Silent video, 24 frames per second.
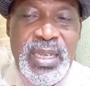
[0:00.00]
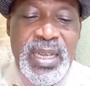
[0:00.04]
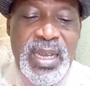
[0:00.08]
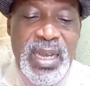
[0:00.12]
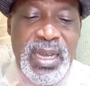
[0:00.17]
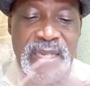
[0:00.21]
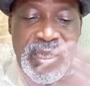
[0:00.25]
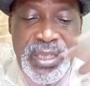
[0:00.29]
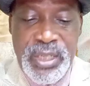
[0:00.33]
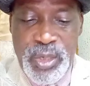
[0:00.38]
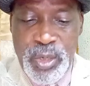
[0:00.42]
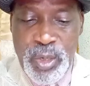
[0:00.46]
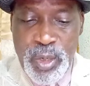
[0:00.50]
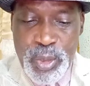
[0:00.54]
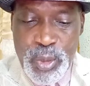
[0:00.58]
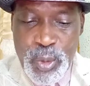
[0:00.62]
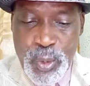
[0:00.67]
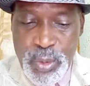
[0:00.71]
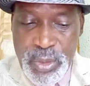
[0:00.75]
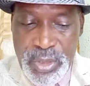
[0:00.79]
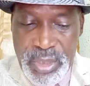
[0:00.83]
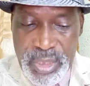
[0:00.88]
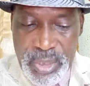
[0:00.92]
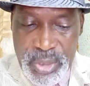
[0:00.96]
and it also
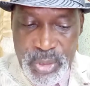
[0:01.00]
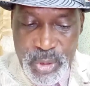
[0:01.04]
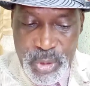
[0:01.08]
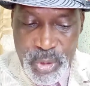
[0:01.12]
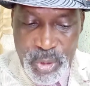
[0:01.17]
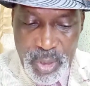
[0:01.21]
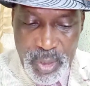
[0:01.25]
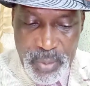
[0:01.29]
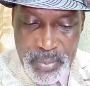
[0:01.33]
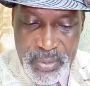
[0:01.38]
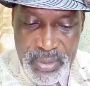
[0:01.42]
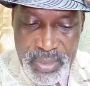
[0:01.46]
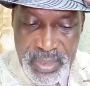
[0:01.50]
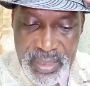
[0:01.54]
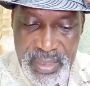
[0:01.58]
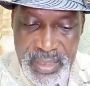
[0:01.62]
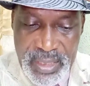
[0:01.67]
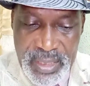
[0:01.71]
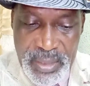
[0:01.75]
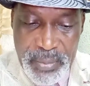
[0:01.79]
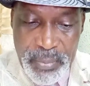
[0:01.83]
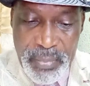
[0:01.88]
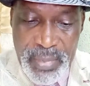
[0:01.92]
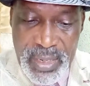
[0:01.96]
disrupts
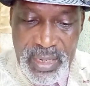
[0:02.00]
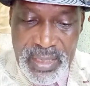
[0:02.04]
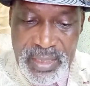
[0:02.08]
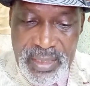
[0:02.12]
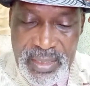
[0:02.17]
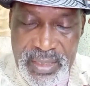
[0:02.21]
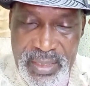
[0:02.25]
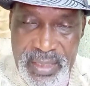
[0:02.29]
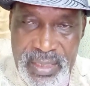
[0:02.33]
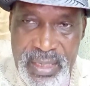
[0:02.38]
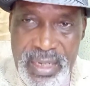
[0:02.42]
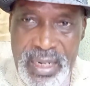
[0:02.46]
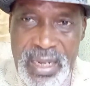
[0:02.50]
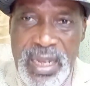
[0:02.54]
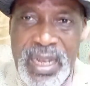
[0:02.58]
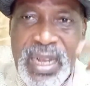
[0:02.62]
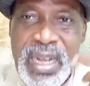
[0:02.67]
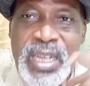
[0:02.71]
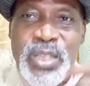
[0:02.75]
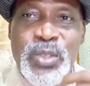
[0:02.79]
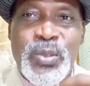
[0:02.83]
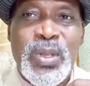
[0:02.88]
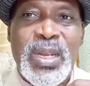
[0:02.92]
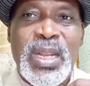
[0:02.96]
the mind,
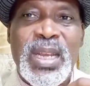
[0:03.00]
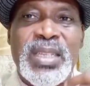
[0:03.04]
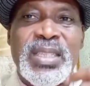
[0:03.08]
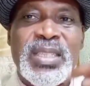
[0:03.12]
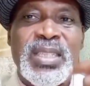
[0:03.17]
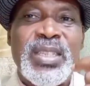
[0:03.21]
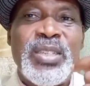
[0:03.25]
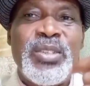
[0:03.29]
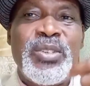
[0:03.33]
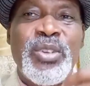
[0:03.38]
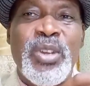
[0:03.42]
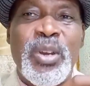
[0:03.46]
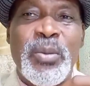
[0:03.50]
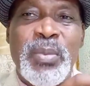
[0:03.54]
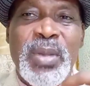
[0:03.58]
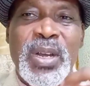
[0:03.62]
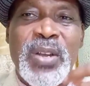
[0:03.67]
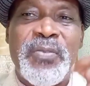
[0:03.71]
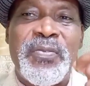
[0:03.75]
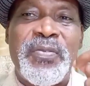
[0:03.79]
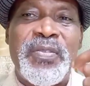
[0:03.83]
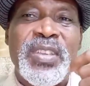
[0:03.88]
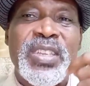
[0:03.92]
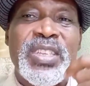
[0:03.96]
as well as the
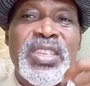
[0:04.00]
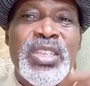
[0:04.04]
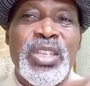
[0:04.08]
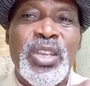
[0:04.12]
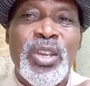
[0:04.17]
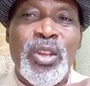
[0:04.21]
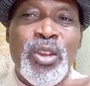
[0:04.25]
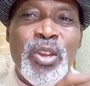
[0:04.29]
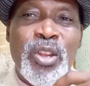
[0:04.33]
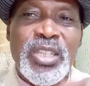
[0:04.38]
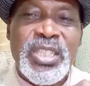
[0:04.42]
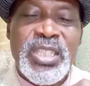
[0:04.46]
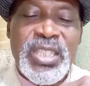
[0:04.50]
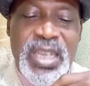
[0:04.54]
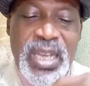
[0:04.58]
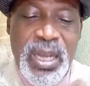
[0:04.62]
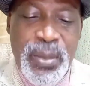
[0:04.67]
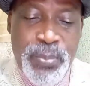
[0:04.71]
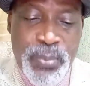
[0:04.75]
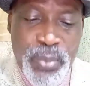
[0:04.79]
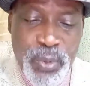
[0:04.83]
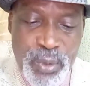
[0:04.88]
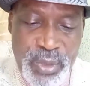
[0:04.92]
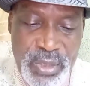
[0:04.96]
normal physiological
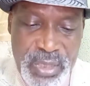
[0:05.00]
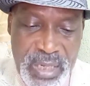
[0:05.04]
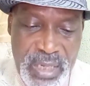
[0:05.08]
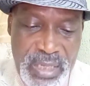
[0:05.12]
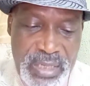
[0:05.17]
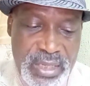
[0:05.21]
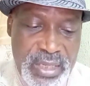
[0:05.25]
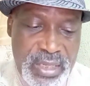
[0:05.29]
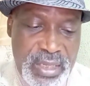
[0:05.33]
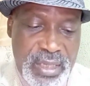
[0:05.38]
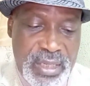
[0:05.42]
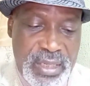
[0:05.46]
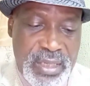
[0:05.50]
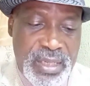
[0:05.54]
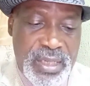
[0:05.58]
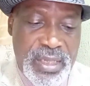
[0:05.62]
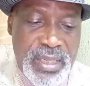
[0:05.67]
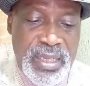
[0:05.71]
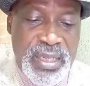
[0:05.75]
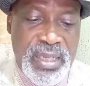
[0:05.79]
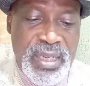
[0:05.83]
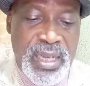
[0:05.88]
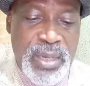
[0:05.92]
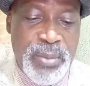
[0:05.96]
processes
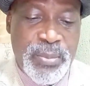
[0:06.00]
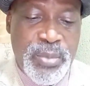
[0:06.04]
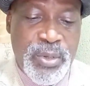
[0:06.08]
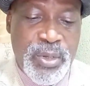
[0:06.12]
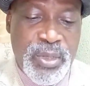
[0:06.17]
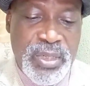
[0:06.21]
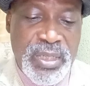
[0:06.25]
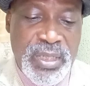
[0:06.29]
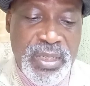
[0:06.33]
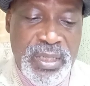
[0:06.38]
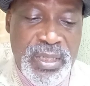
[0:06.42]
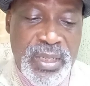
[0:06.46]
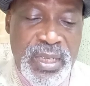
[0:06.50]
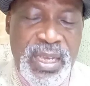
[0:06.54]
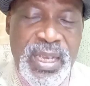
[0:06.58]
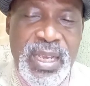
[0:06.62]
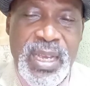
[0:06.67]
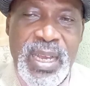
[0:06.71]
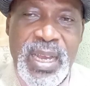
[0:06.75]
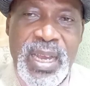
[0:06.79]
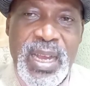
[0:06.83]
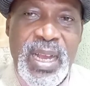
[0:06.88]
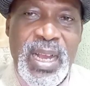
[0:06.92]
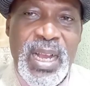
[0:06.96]
in our body,
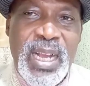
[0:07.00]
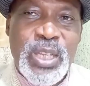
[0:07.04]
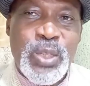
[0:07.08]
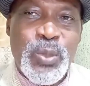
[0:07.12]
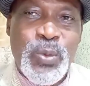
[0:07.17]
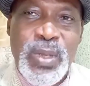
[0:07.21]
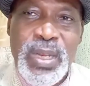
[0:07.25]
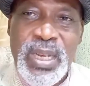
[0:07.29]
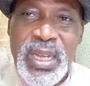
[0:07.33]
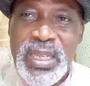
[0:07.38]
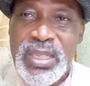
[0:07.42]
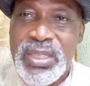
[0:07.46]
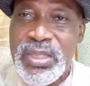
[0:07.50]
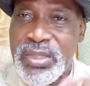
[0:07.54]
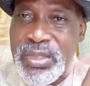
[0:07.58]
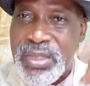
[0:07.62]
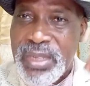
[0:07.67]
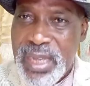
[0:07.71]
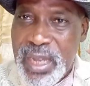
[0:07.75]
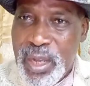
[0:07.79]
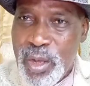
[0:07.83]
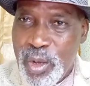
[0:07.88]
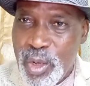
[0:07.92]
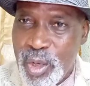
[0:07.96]
as well as
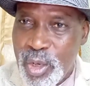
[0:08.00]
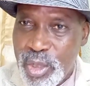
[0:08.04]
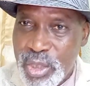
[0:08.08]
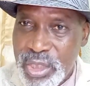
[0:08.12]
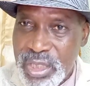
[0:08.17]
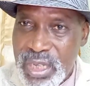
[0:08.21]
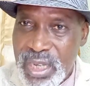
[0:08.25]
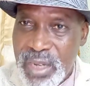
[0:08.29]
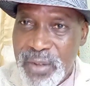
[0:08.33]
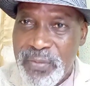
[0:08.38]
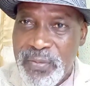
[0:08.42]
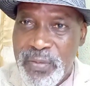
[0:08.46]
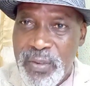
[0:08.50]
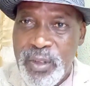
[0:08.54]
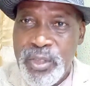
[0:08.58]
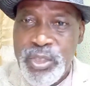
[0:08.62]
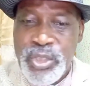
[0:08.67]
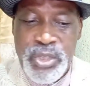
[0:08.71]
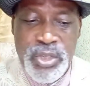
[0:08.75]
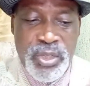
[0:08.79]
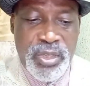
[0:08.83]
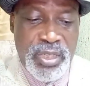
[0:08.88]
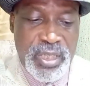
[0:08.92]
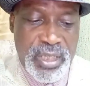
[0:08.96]
psychological
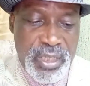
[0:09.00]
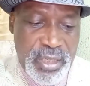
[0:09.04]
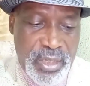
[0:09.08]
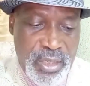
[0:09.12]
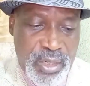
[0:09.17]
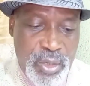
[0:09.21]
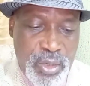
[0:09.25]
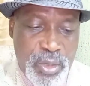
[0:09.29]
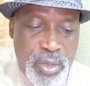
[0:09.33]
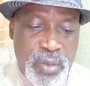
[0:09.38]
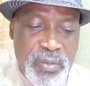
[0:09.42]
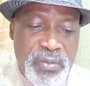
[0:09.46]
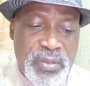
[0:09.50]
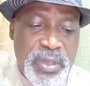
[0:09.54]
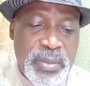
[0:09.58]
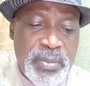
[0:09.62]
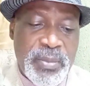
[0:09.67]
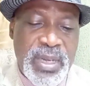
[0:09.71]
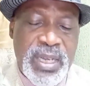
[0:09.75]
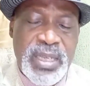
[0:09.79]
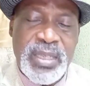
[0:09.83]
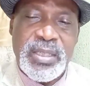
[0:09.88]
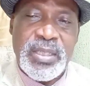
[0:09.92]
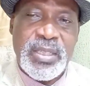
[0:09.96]
functioning of the
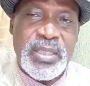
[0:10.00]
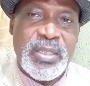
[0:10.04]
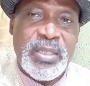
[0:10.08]
mind.